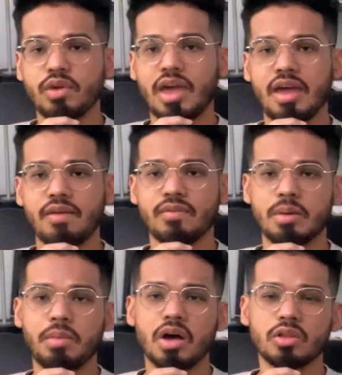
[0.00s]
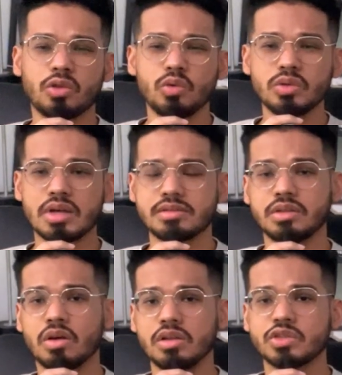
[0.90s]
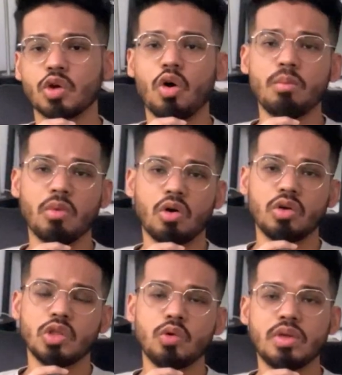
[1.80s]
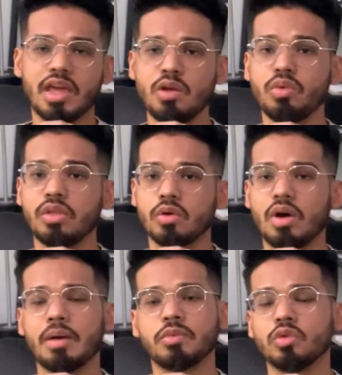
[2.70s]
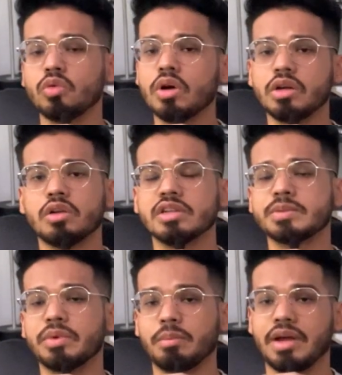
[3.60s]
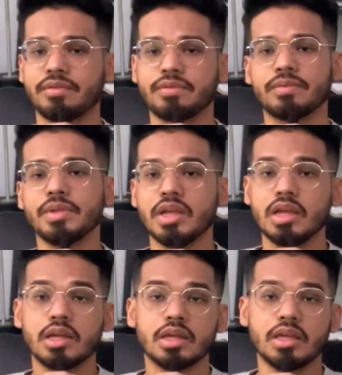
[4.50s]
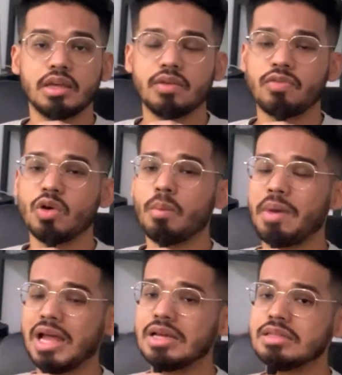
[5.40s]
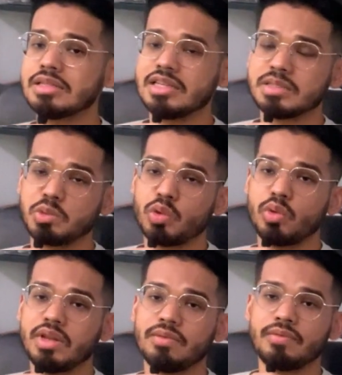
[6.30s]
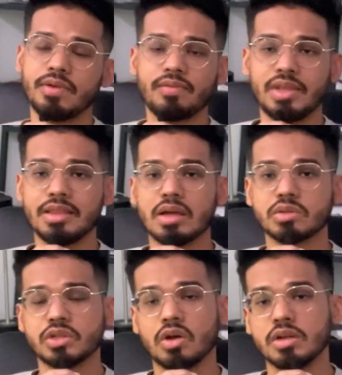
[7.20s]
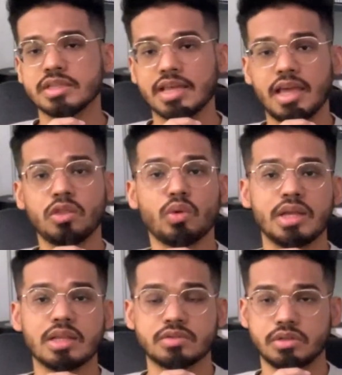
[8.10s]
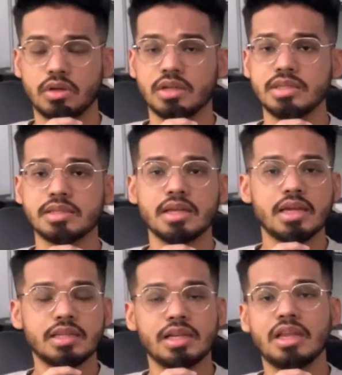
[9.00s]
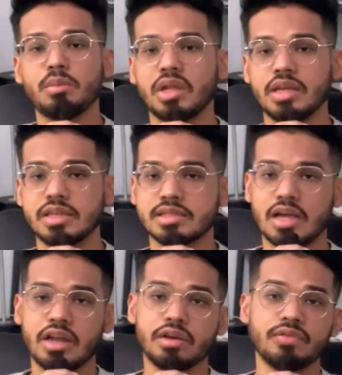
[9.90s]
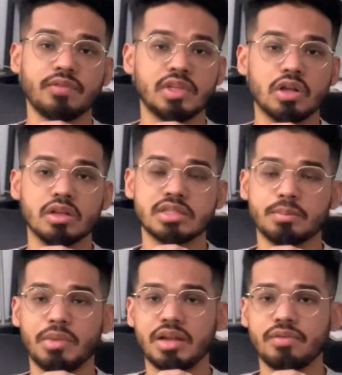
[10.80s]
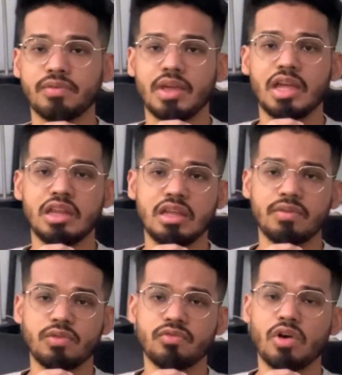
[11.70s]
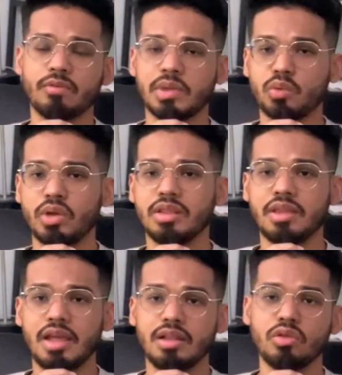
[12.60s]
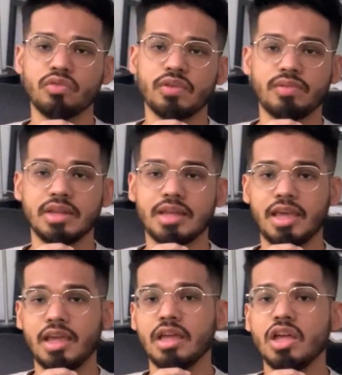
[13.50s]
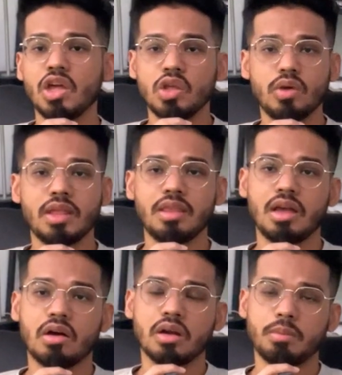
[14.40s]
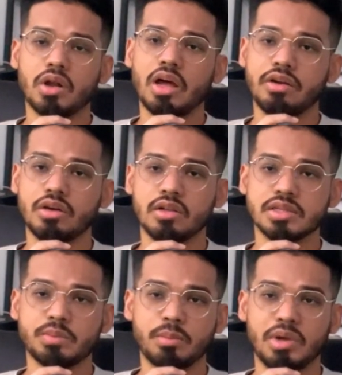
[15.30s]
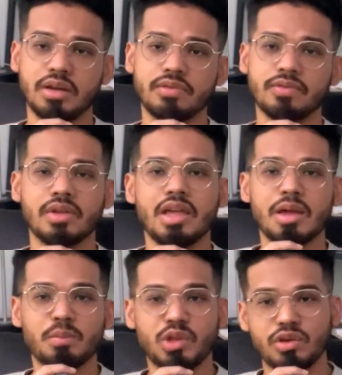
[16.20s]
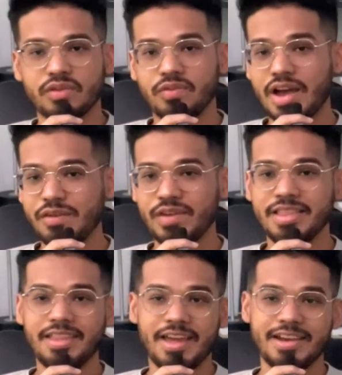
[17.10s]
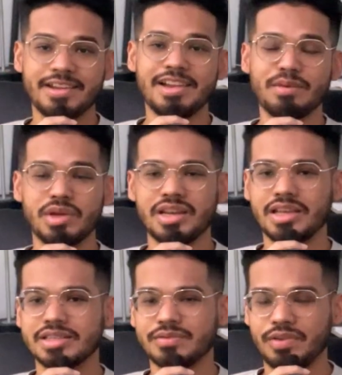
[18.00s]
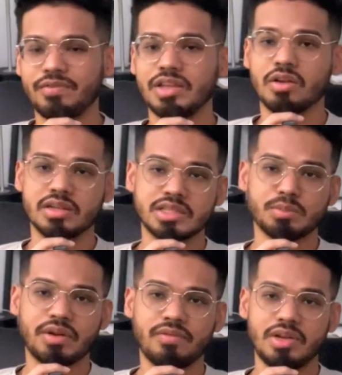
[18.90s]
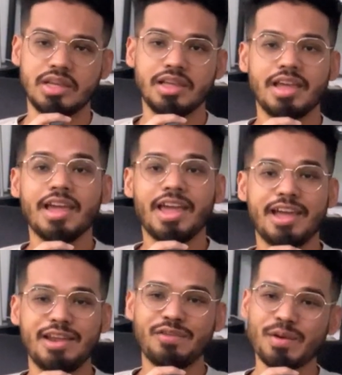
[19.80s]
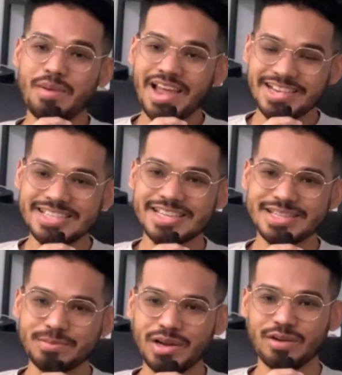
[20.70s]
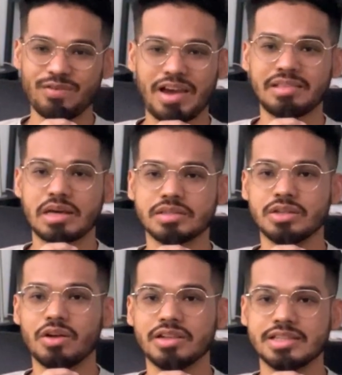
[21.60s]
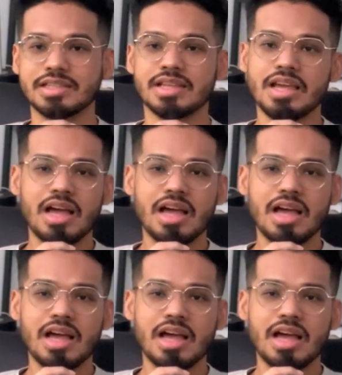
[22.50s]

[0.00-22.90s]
you have about $2,000 or more, you can withdraw up to $200 per month. If your balance is between $15,000 and $20,000, the limit is $150 a month. And if you've got between 10 to 15K, you can take out about $100 per month. Between 5 and 10, the limit is $50 monthly. And if your balance is below $5,000,